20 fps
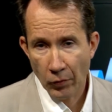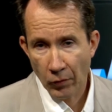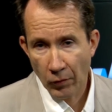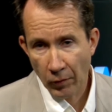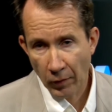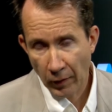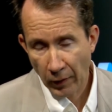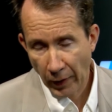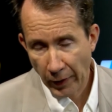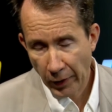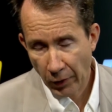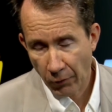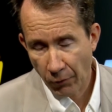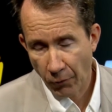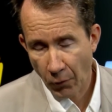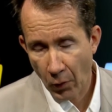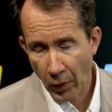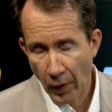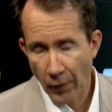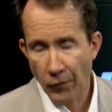like
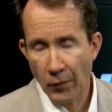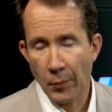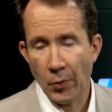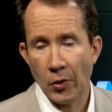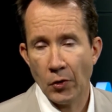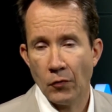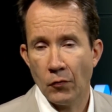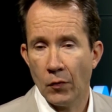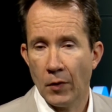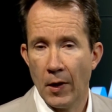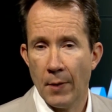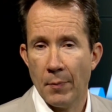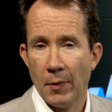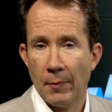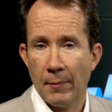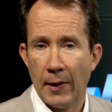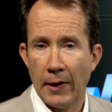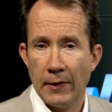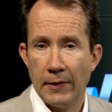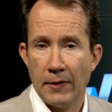for everybody to keep in
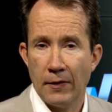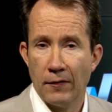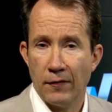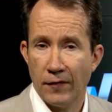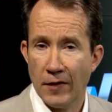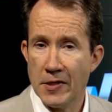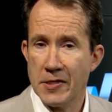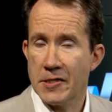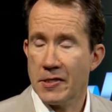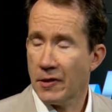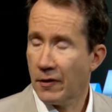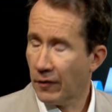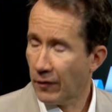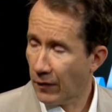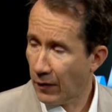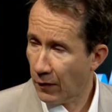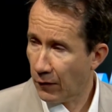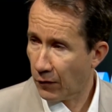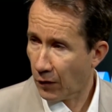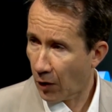mind that Sentient
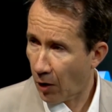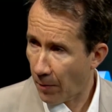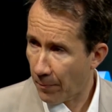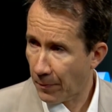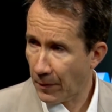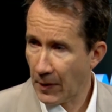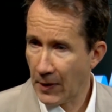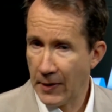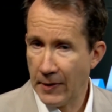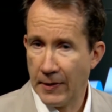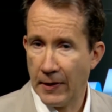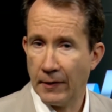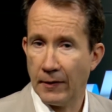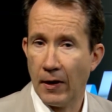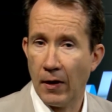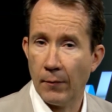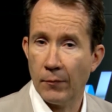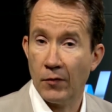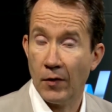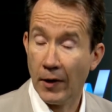is a company that
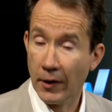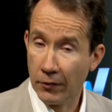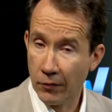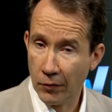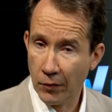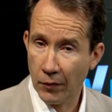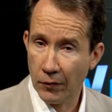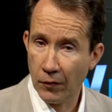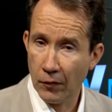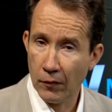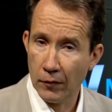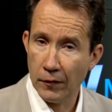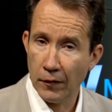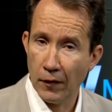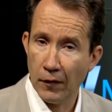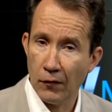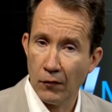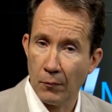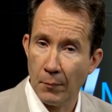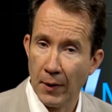helps electric
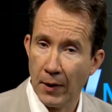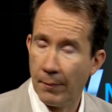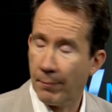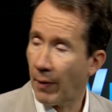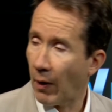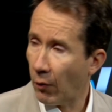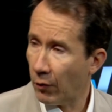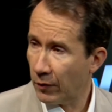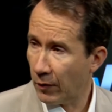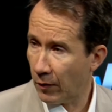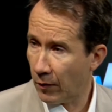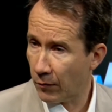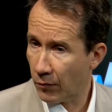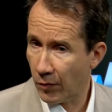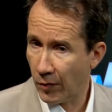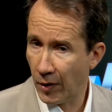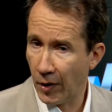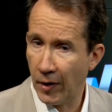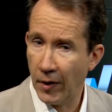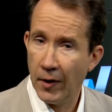utilities make power
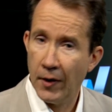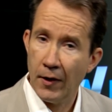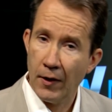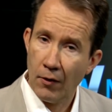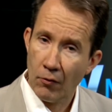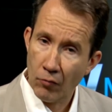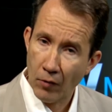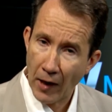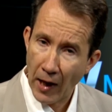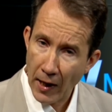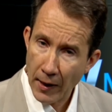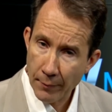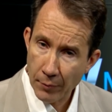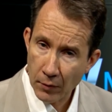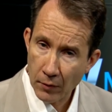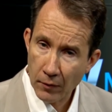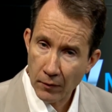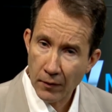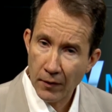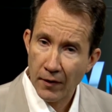delivery
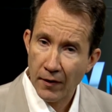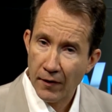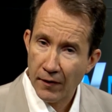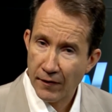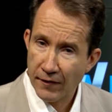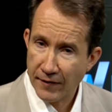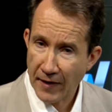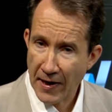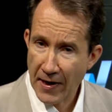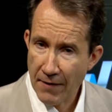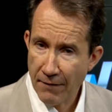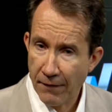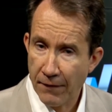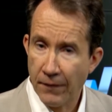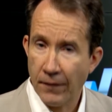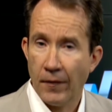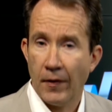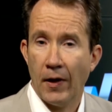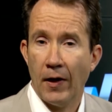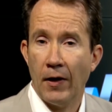reliable, safe,
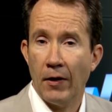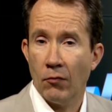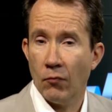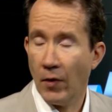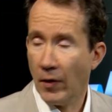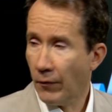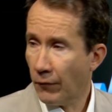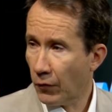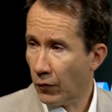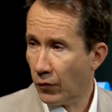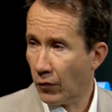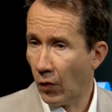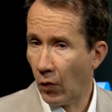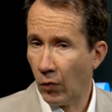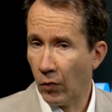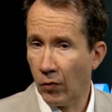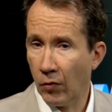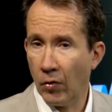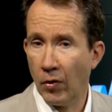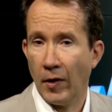and ready for
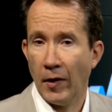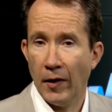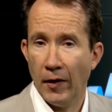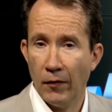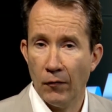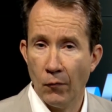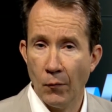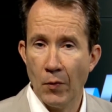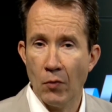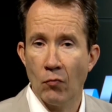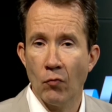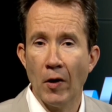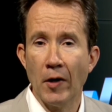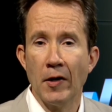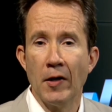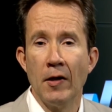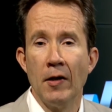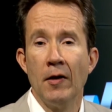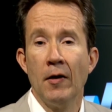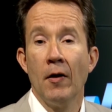solar. And we're
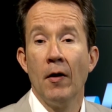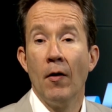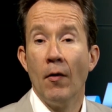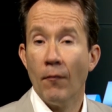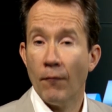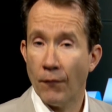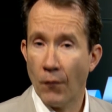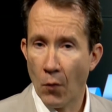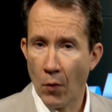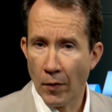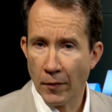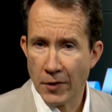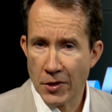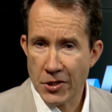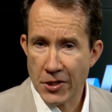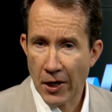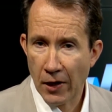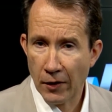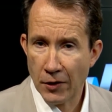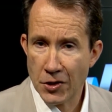ready for the
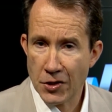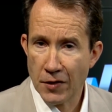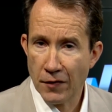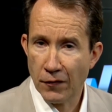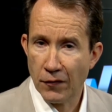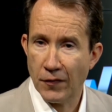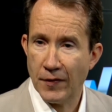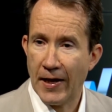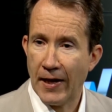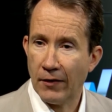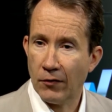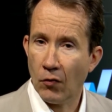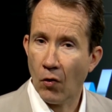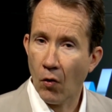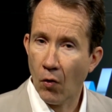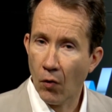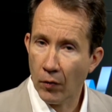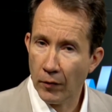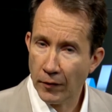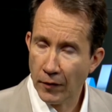challenges that
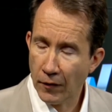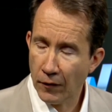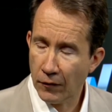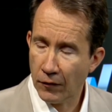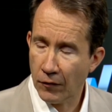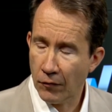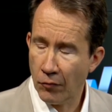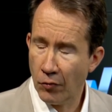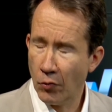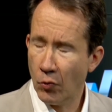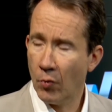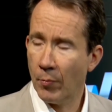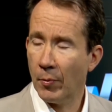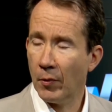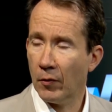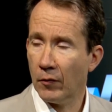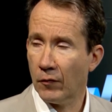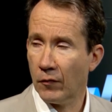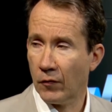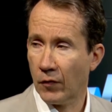all these
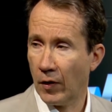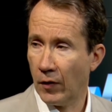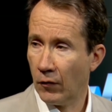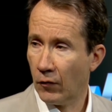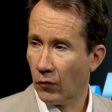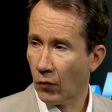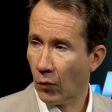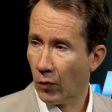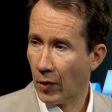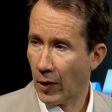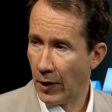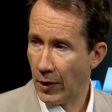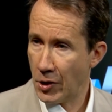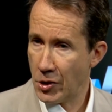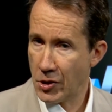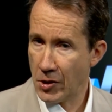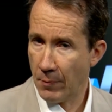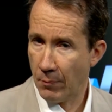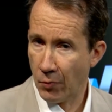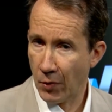renewables and solar
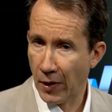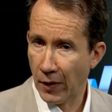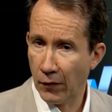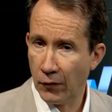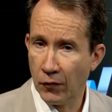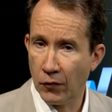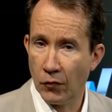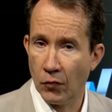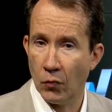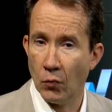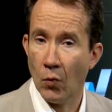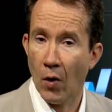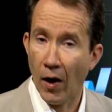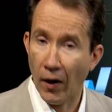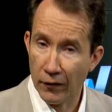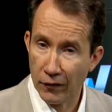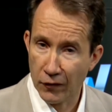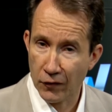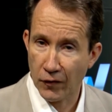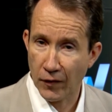energy brings to
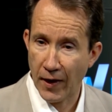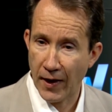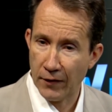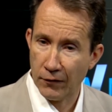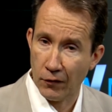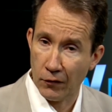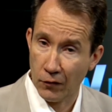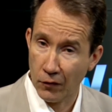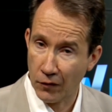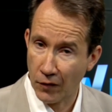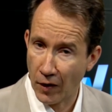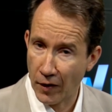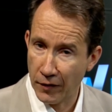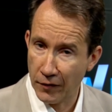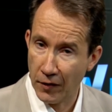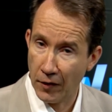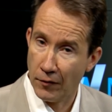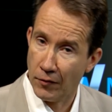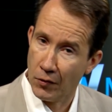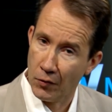us as a society
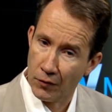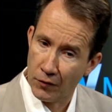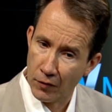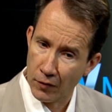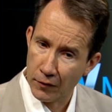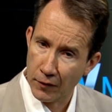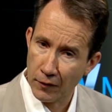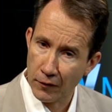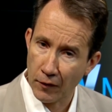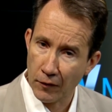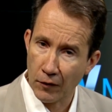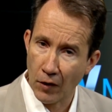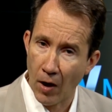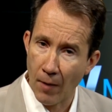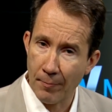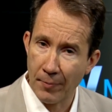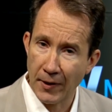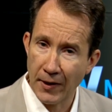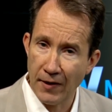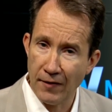and the utilities as
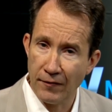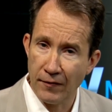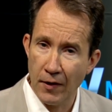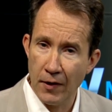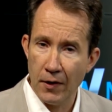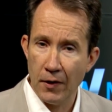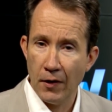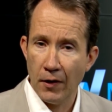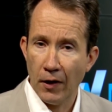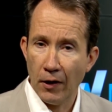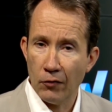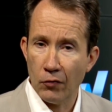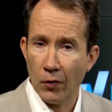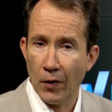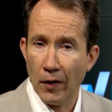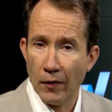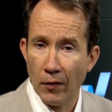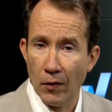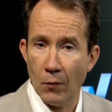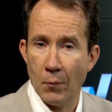companies. And
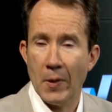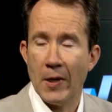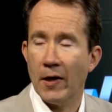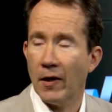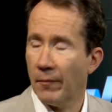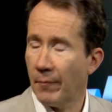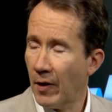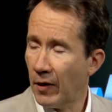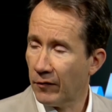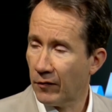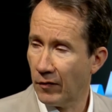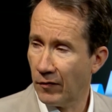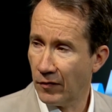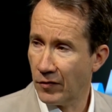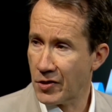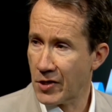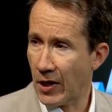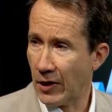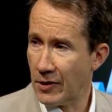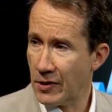together we can master these
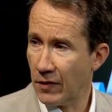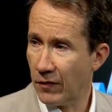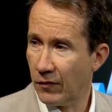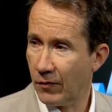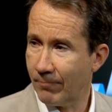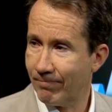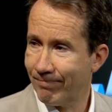challenges.